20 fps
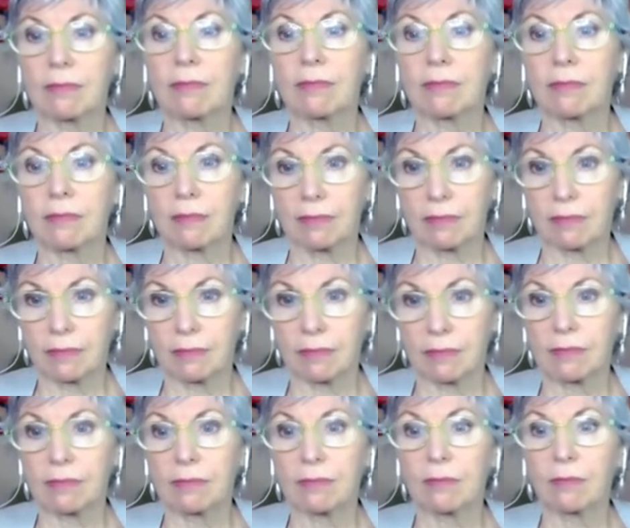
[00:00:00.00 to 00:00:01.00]

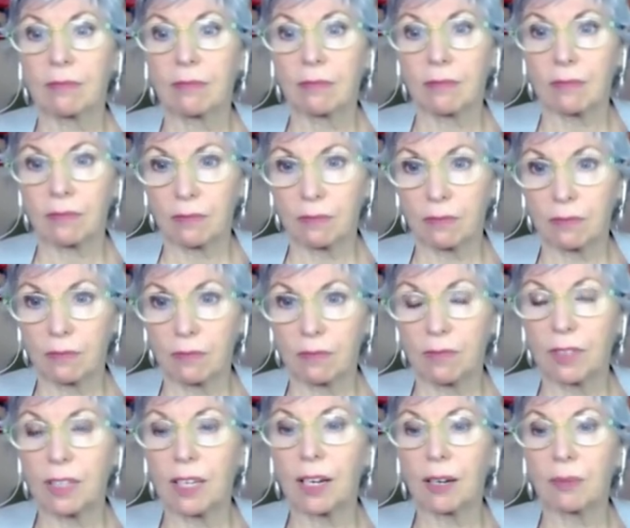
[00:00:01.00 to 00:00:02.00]

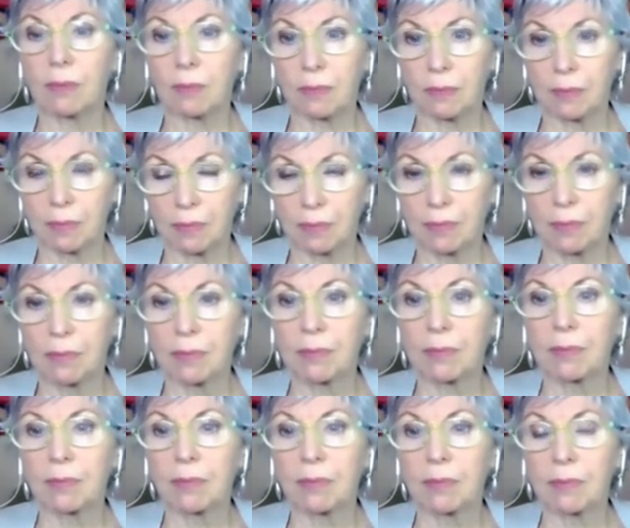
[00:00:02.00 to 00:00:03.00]

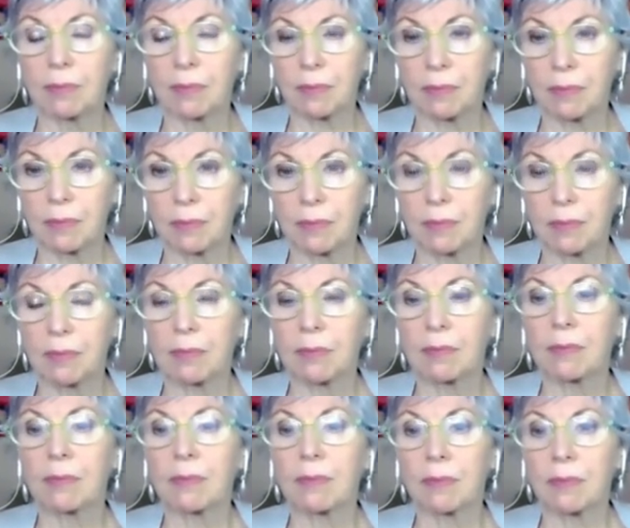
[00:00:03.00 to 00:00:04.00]

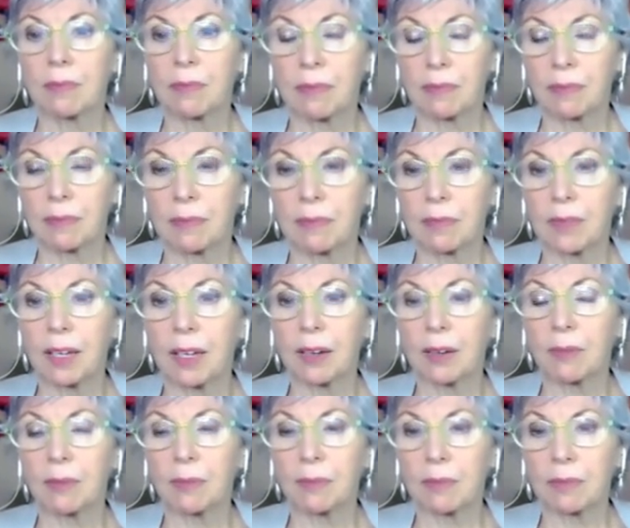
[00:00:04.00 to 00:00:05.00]

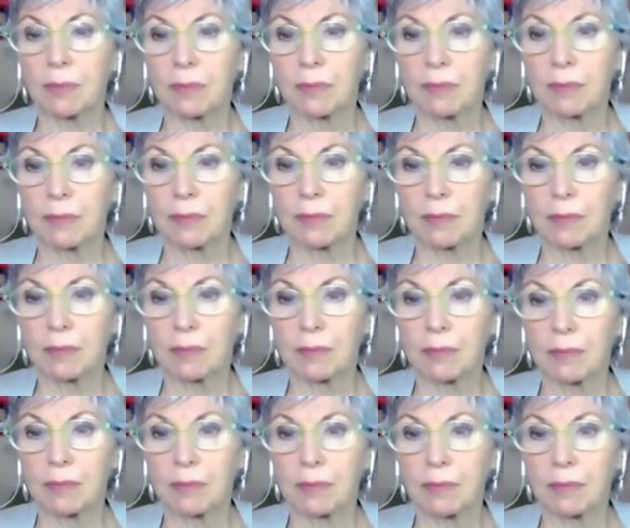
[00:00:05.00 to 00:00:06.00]

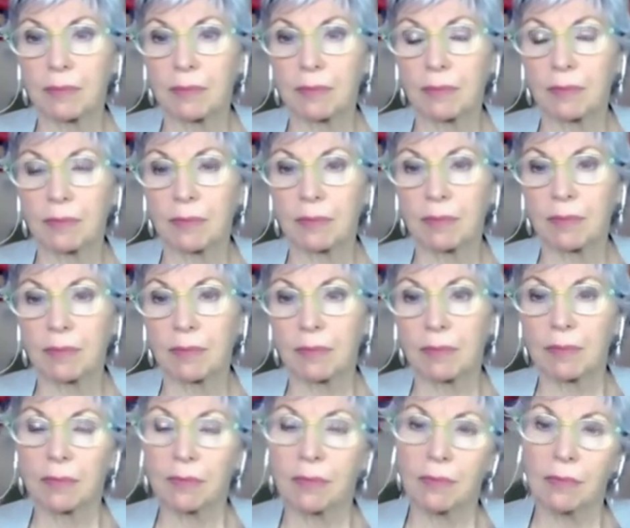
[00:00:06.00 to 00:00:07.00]

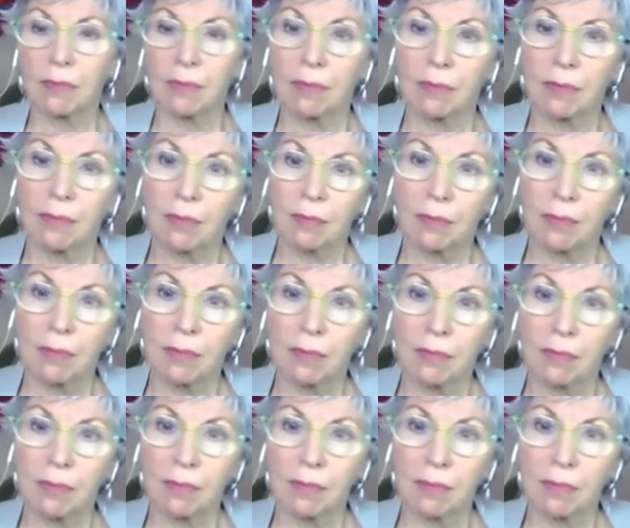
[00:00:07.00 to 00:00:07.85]
This person isn't speaking.